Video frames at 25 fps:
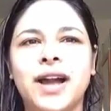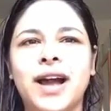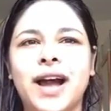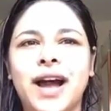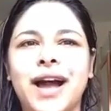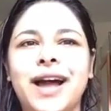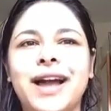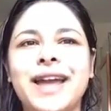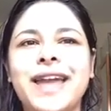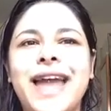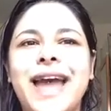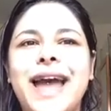
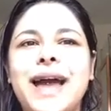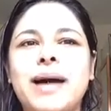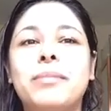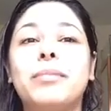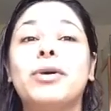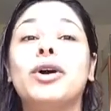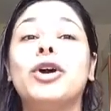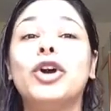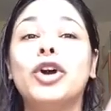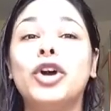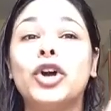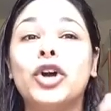I
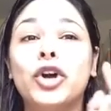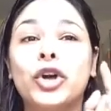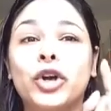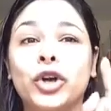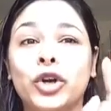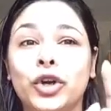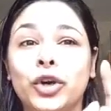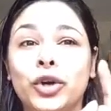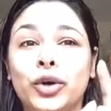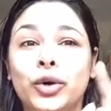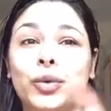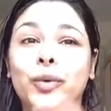am
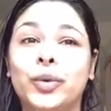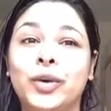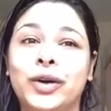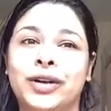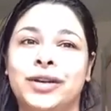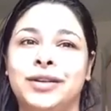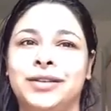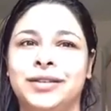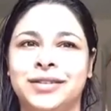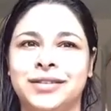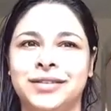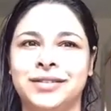who
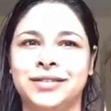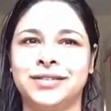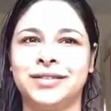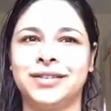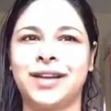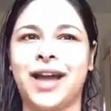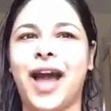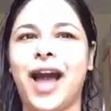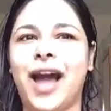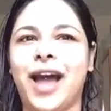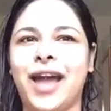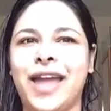
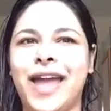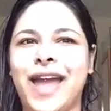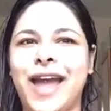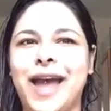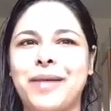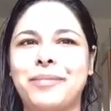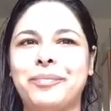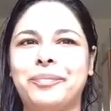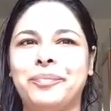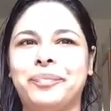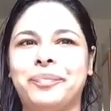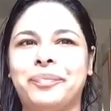I am.